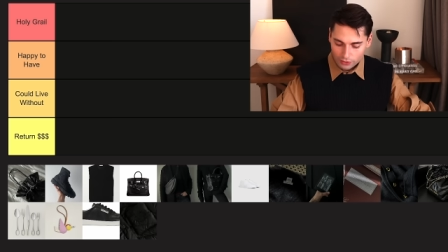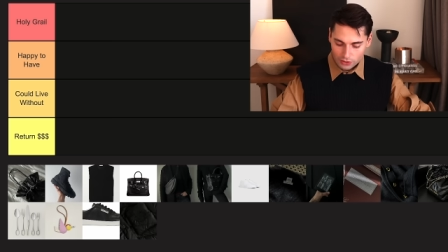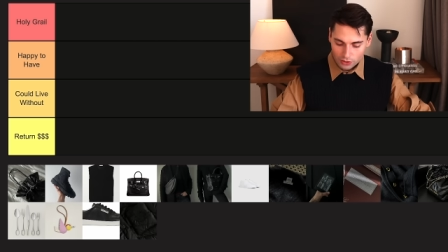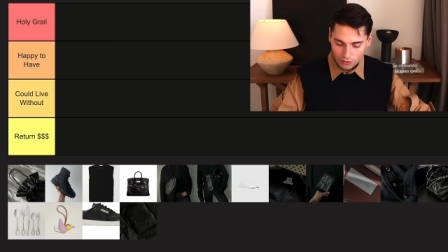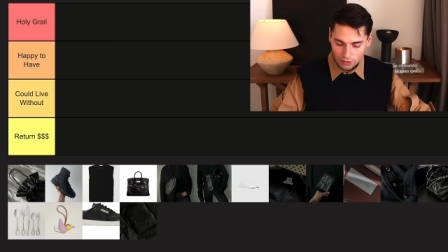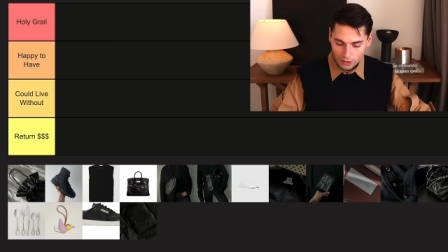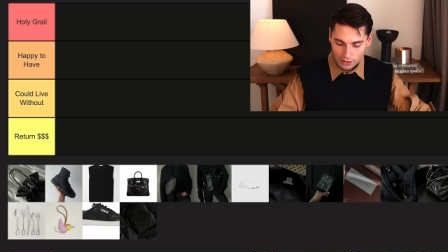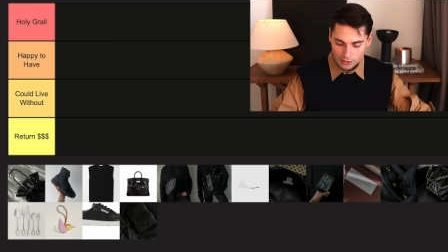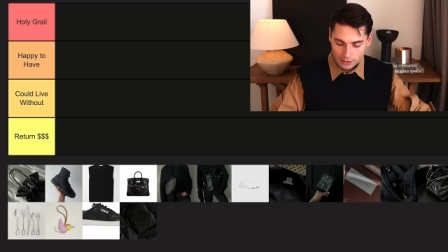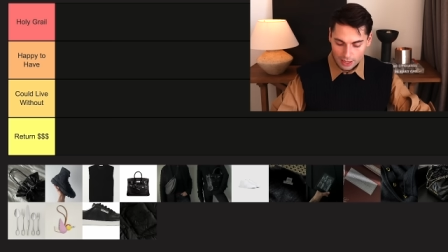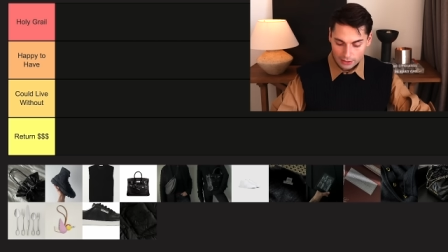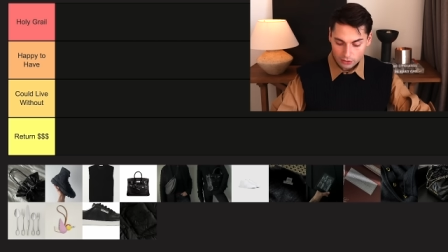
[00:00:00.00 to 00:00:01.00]
These are things
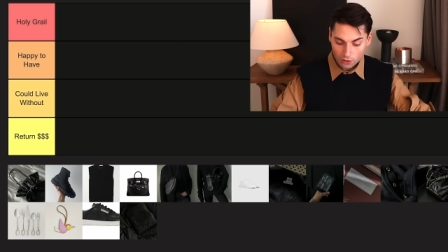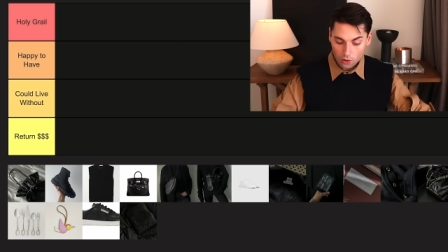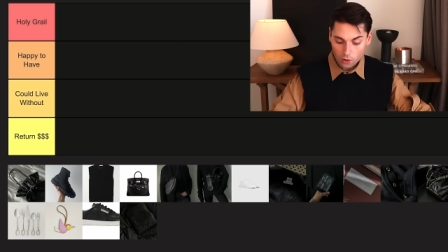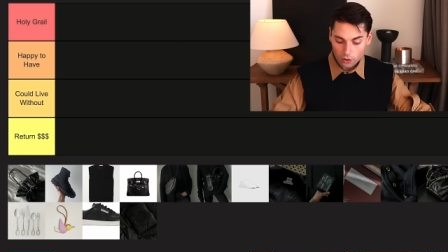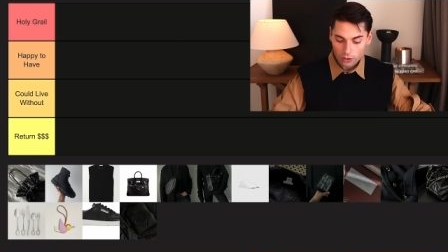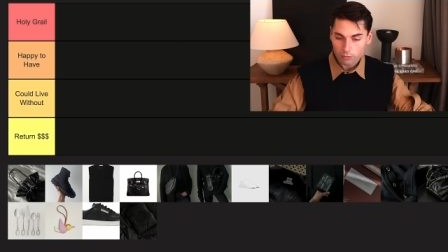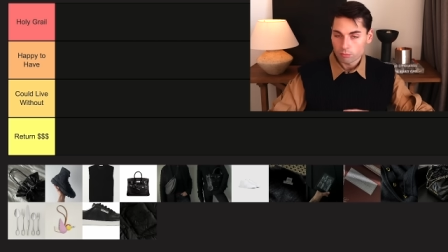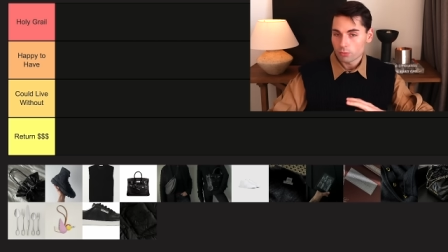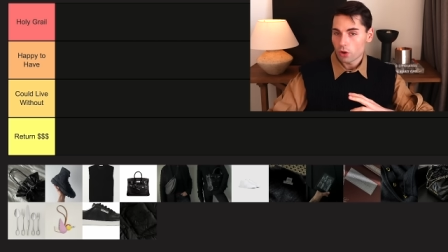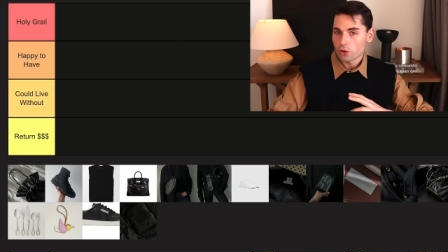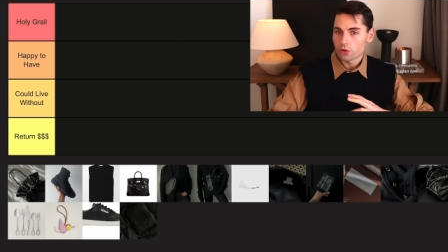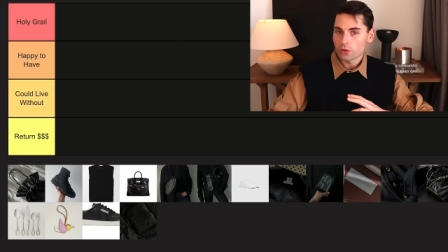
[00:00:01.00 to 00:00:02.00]
that are
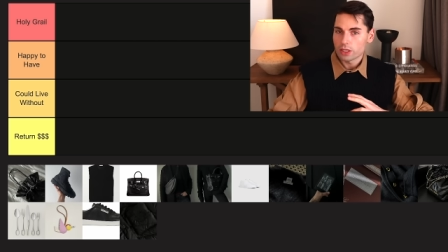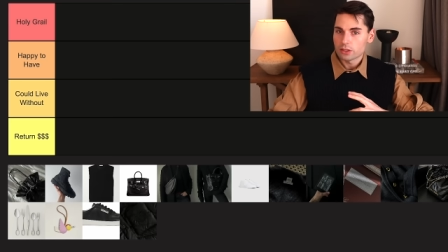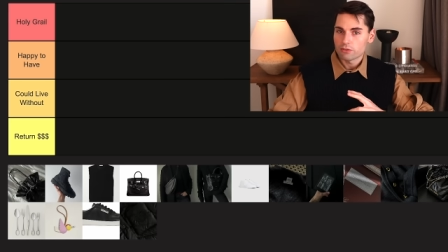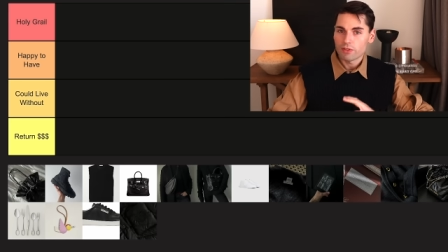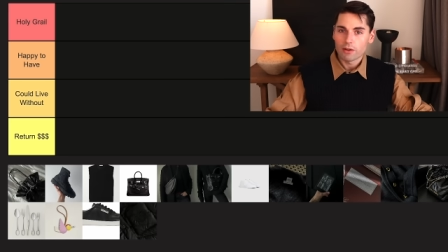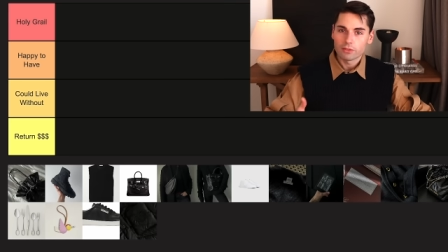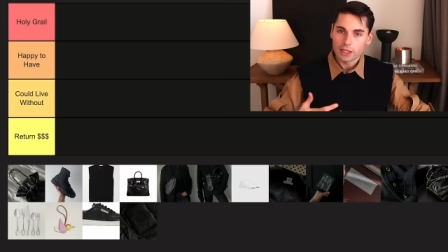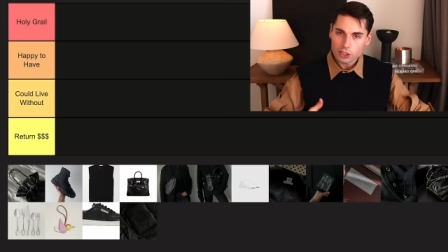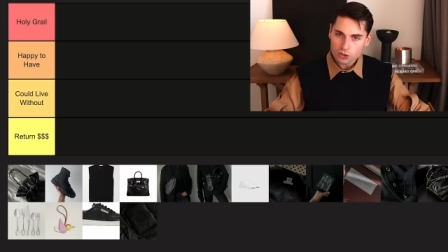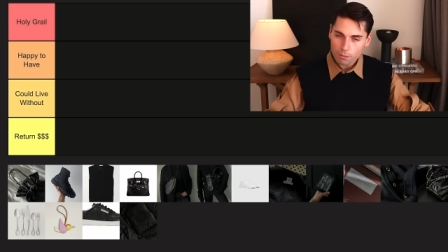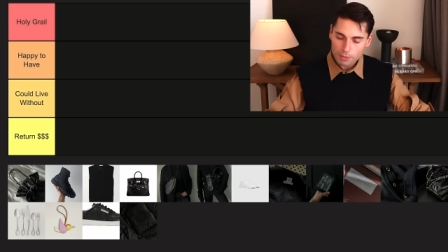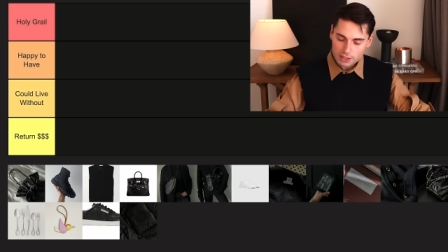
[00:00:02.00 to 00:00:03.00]
a great
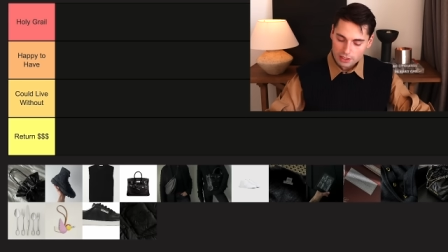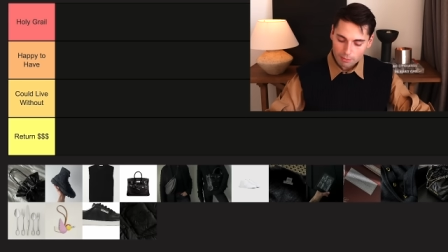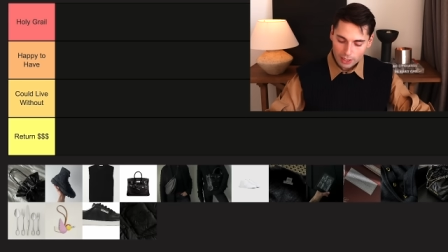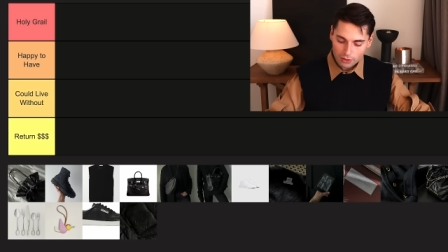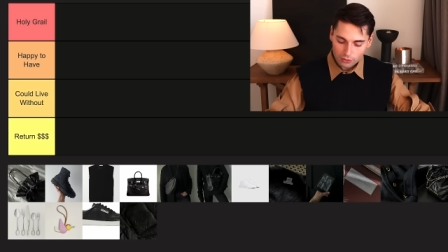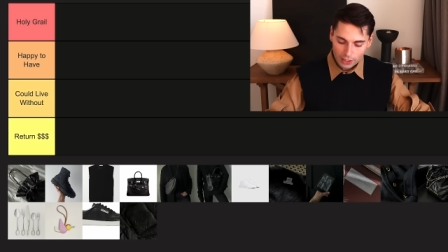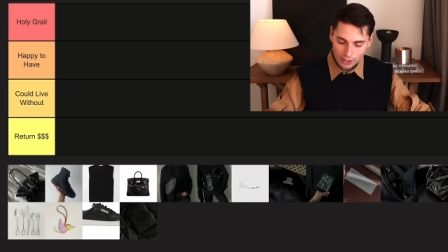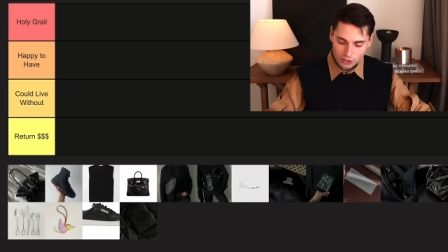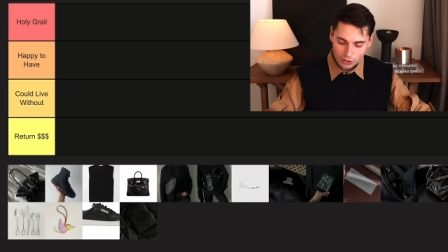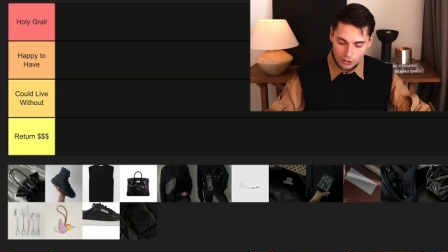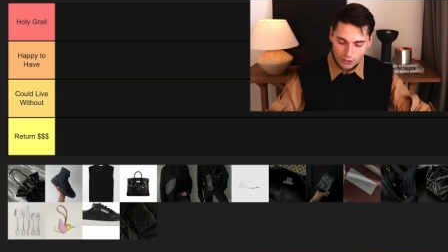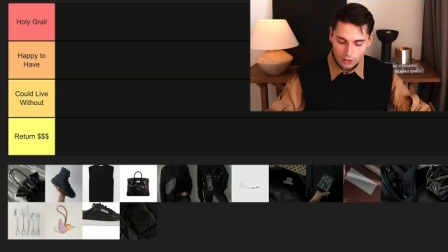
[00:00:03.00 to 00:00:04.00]
foundation piece in my
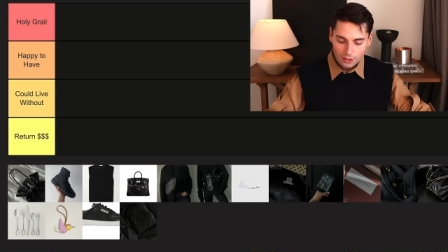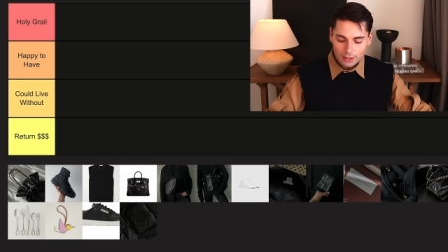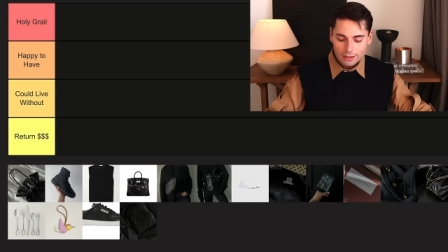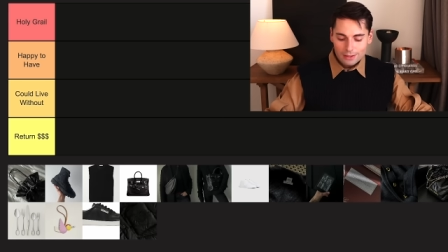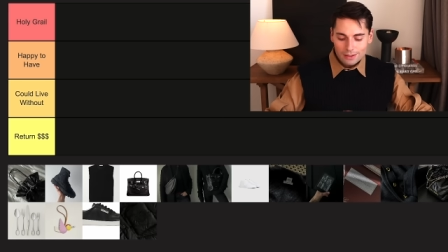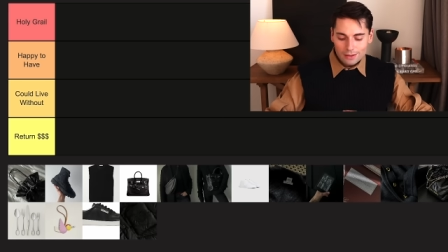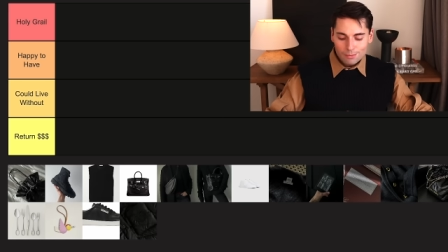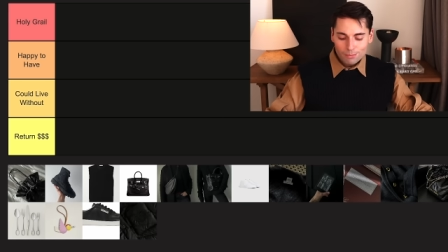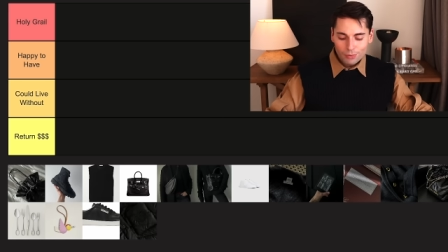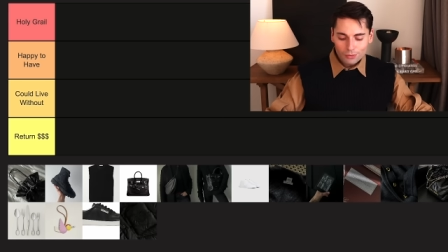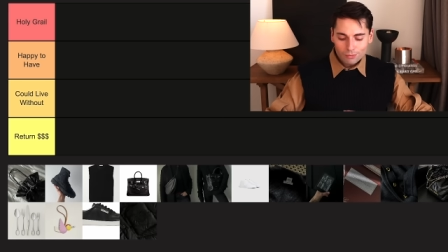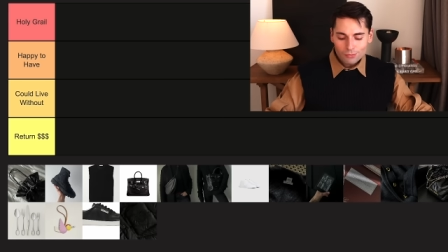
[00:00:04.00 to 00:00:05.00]
collection
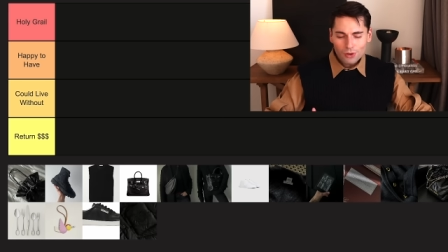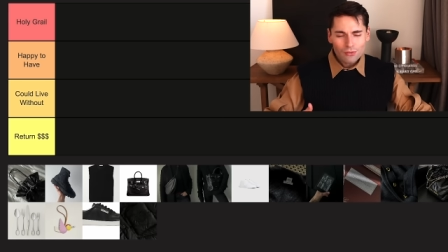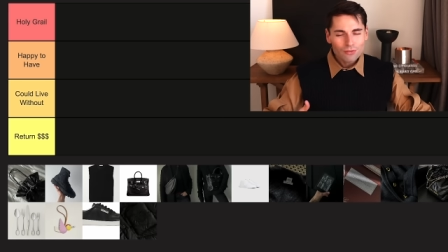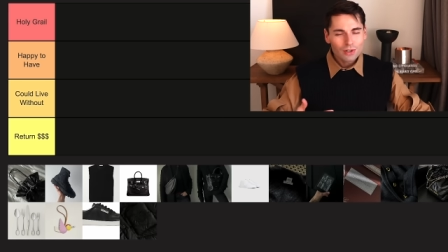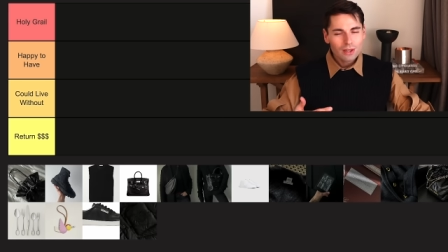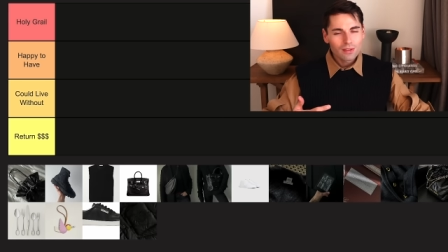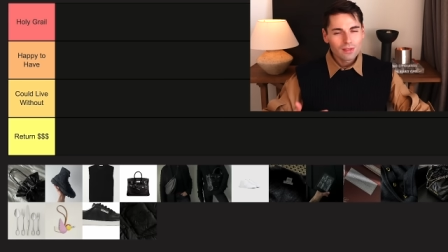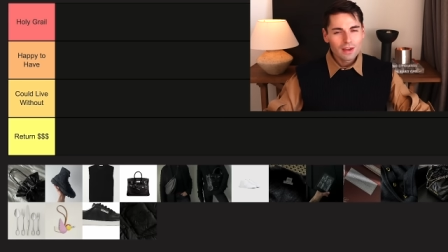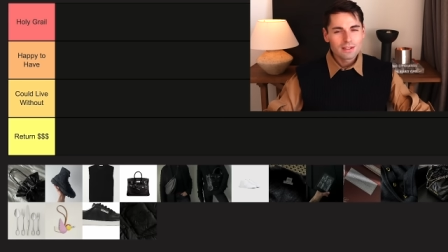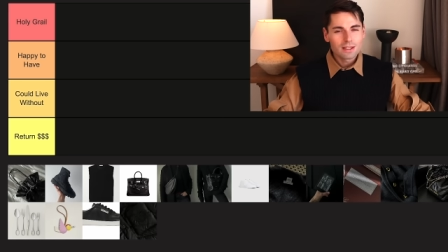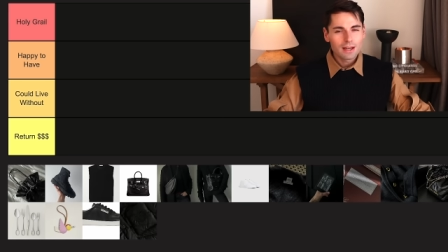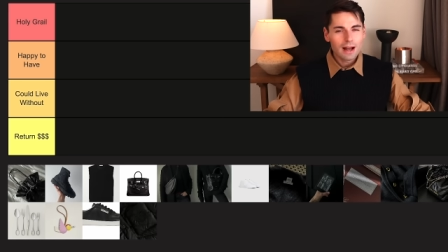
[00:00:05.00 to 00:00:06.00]
but not really
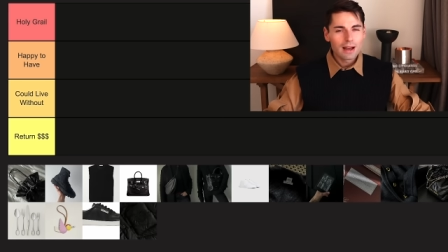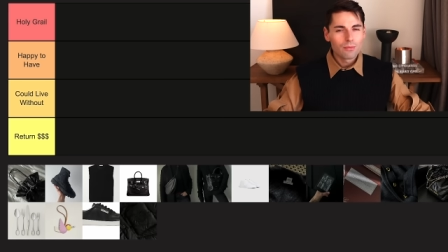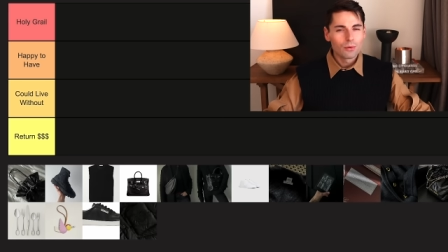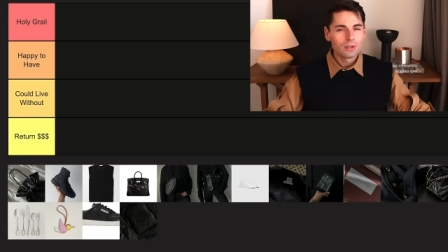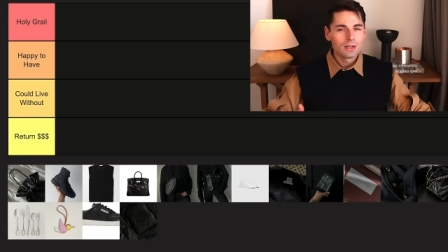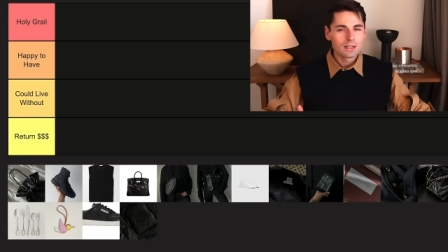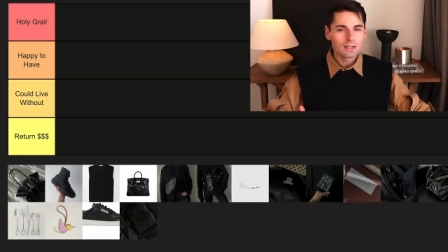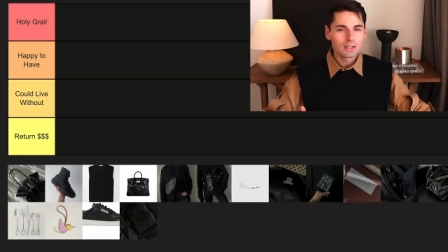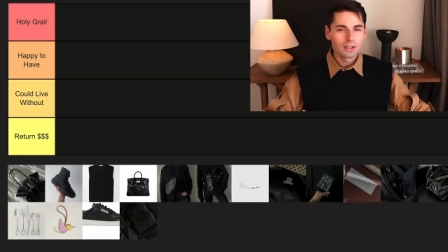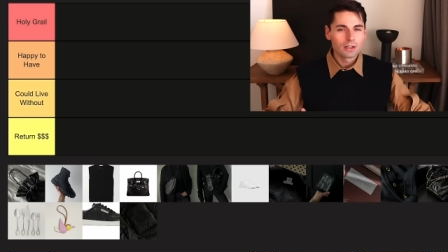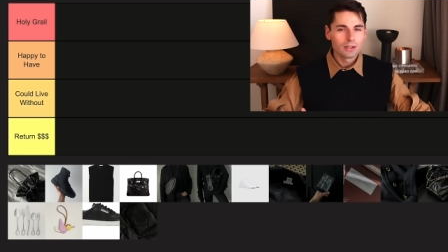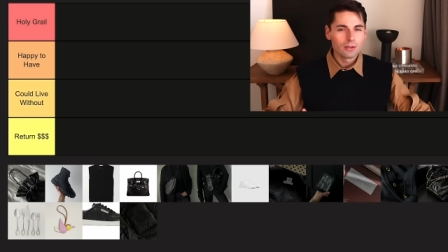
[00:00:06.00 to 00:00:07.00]
things that I would
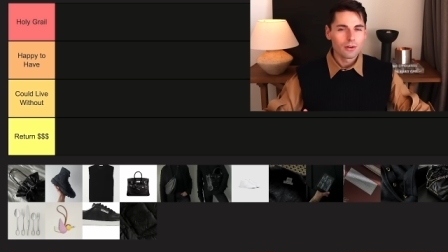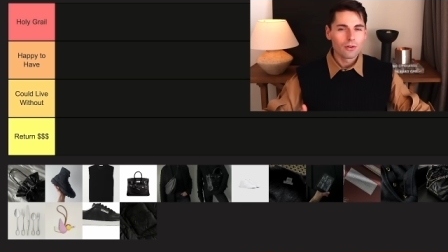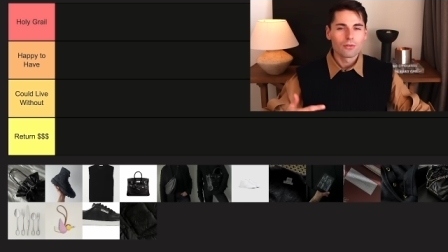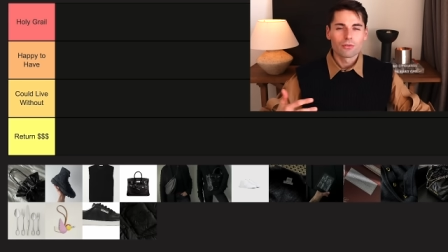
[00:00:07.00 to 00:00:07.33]
necessarily